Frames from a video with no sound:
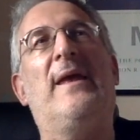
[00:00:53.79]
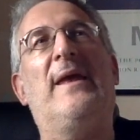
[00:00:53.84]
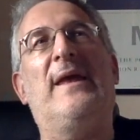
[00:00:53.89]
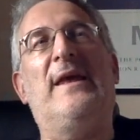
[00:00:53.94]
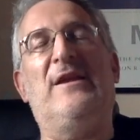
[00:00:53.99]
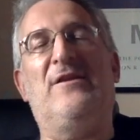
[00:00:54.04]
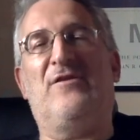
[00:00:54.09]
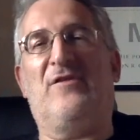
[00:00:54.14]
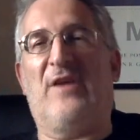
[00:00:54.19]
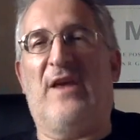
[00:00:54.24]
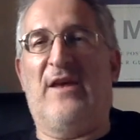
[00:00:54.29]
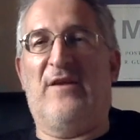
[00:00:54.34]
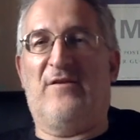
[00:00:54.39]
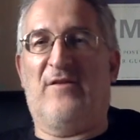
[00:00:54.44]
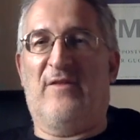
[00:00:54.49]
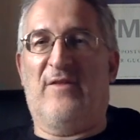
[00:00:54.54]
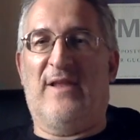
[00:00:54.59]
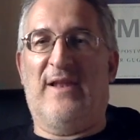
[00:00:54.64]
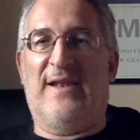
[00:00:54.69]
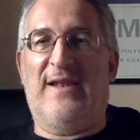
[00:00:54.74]
He
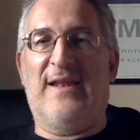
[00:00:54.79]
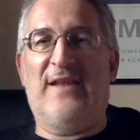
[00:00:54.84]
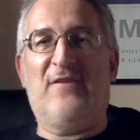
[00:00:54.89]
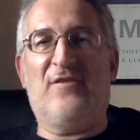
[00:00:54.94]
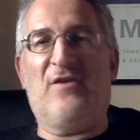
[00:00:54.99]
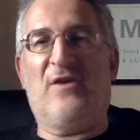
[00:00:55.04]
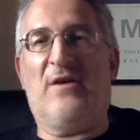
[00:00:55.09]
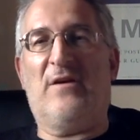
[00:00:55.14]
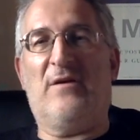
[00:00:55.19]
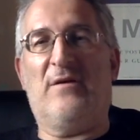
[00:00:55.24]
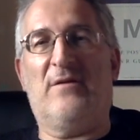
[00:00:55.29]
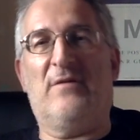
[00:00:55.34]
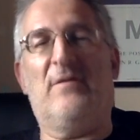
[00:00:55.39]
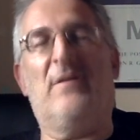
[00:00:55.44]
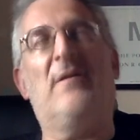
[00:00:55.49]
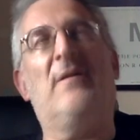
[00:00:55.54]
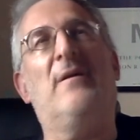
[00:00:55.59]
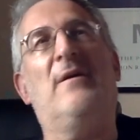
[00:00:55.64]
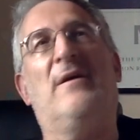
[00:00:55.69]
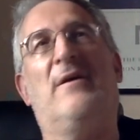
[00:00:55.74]
stares at the litter
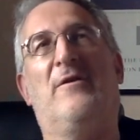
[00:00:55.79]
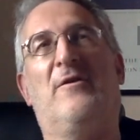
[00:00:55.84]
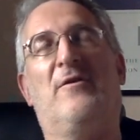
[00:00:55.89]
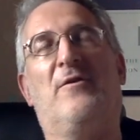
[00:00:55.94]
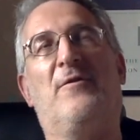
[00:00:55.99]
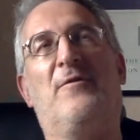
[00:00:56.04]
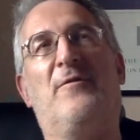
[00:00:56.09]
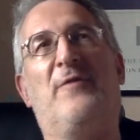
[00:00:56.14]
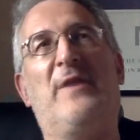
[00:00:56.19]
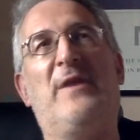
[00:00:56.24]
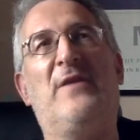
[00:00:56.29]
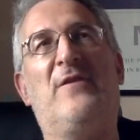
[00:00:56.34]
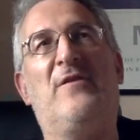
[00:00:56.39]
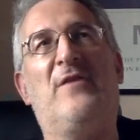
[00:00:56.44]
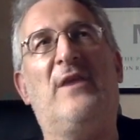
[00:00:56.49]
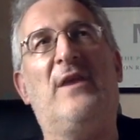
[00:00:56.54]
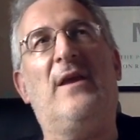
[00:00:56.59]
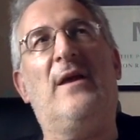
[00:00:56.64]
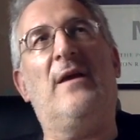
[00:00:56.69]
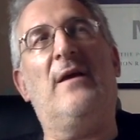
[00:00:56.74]
and the
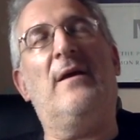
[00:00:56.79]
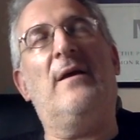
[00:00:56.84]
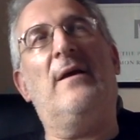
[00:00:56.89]
graffiti